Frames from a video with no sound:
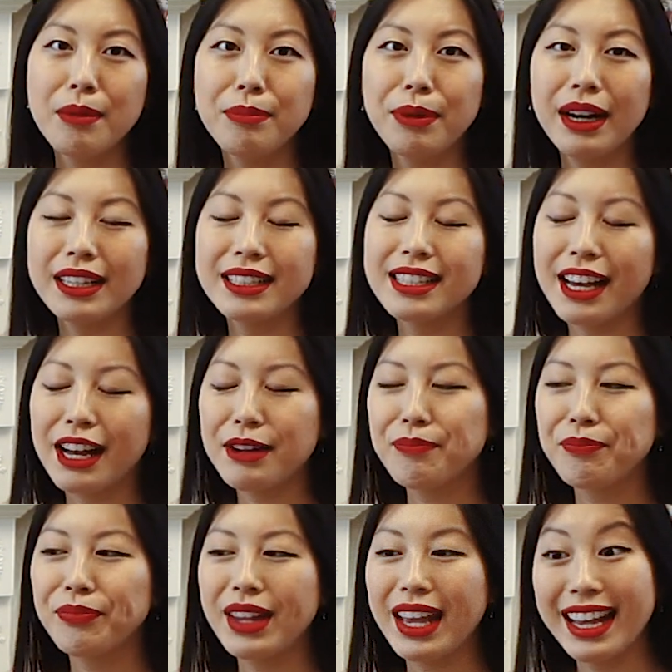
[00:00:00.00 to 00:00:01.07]
But
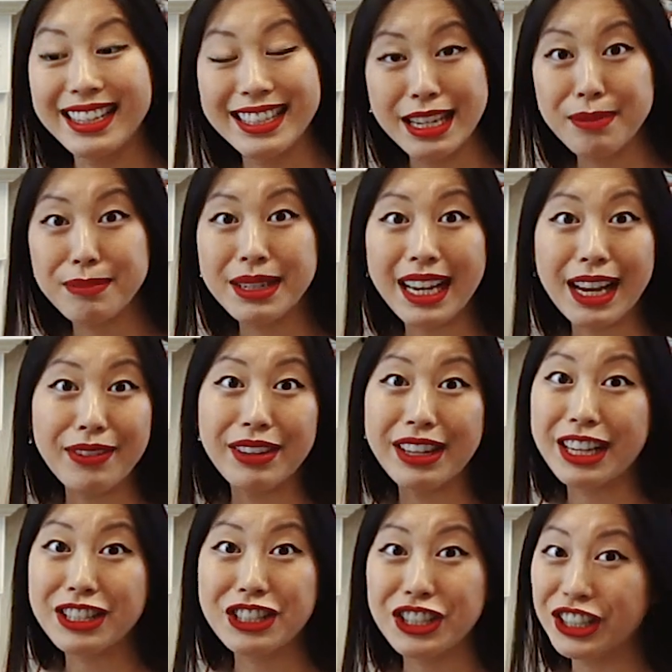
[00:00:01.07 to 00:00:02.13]
it seems like everything
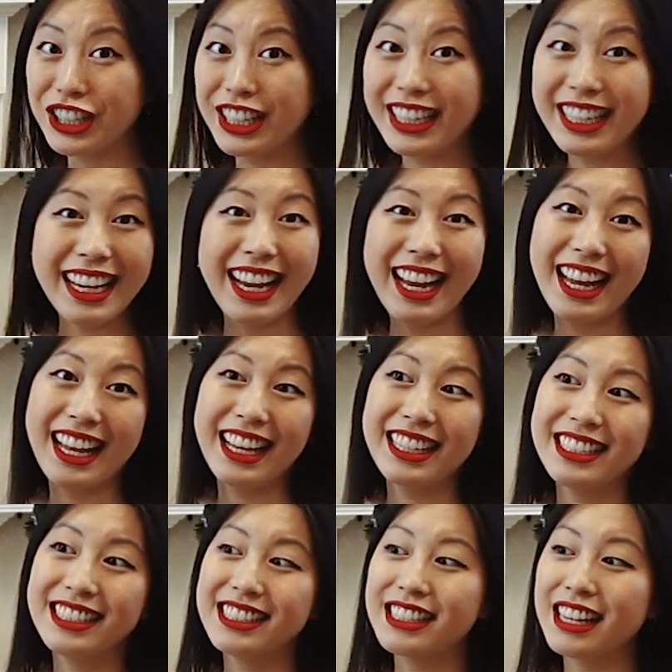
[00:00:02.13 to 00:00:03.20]
is good,
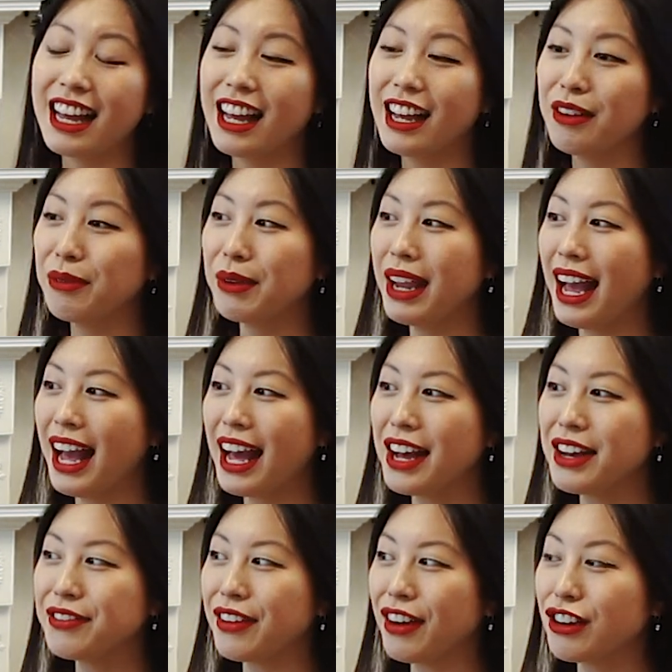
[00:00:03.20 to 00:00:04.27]
and we
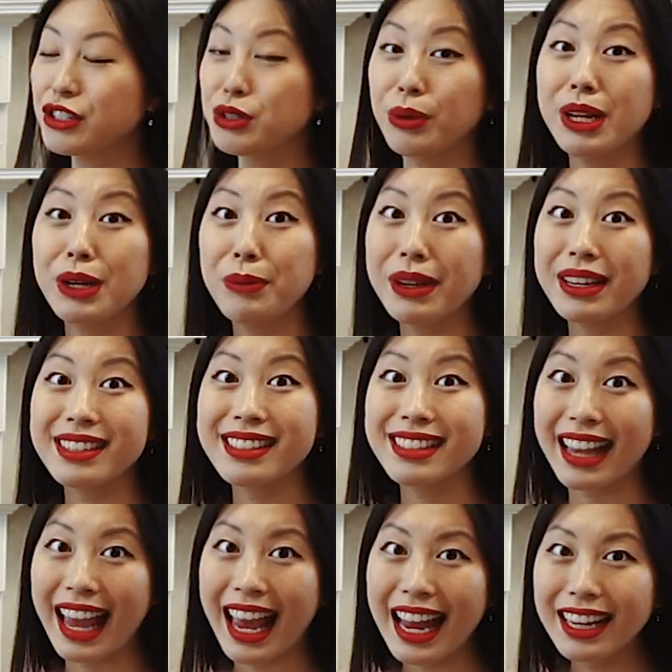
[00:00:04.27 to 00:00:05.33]
have our 20-week
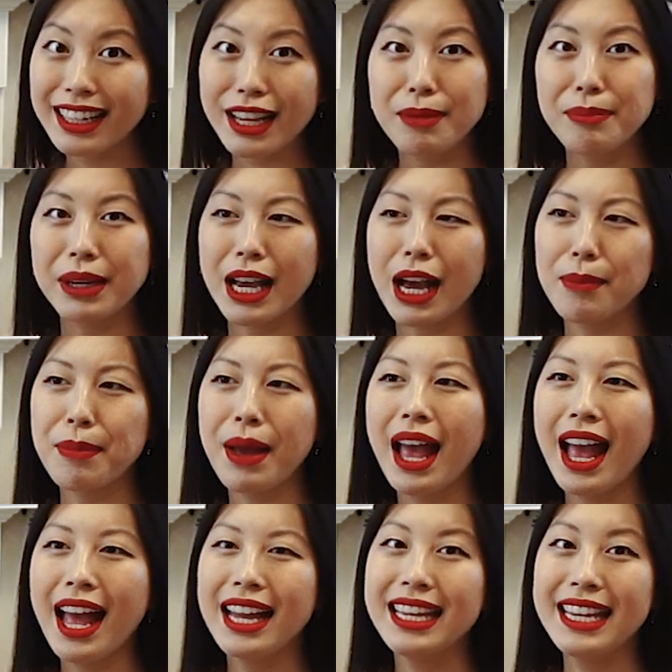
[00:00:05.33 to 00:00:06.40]
scan coming up
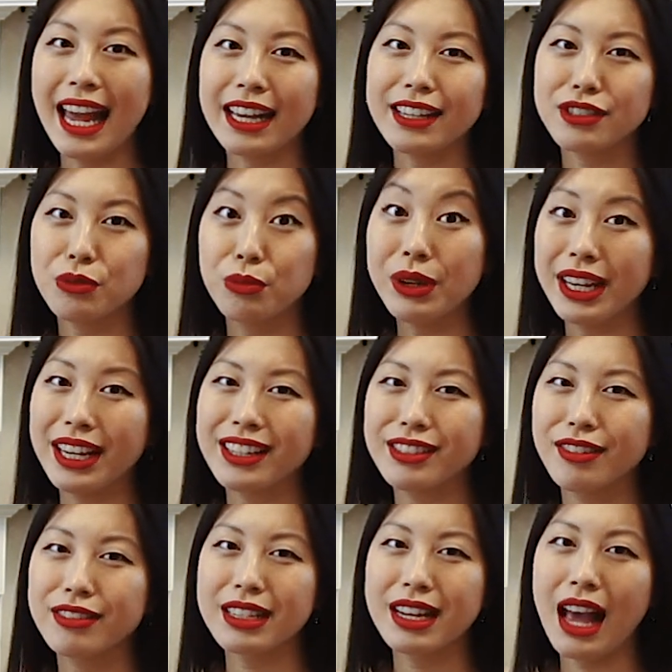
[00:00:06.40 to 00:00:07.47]
next week. So
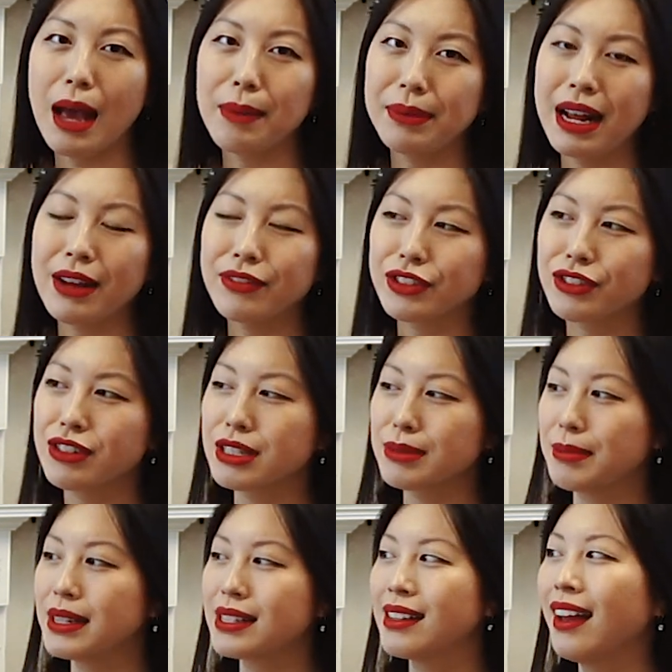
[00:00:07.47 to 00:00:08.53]
it's gonna happen after
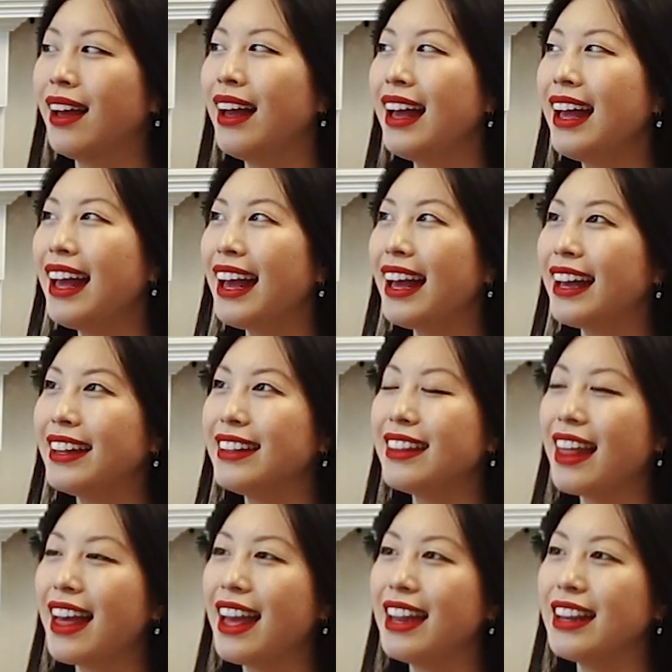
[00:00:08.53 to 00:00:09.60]
Christmas. And
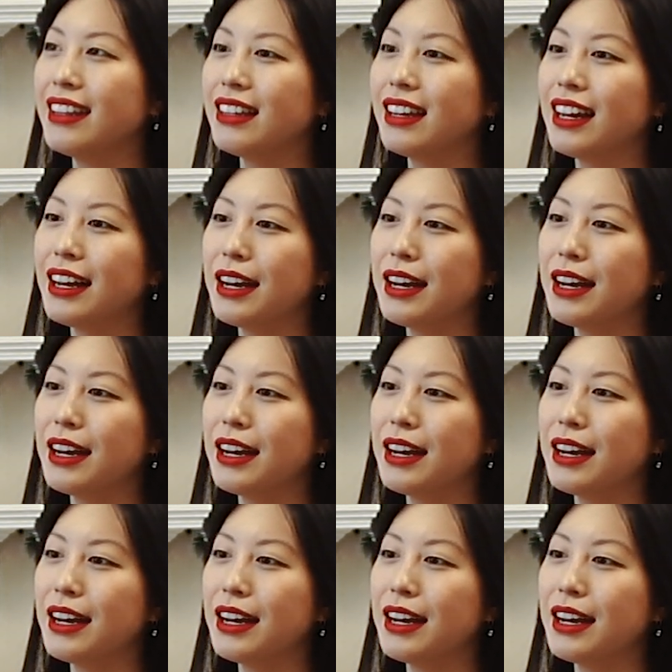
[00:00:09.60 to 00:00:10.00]
then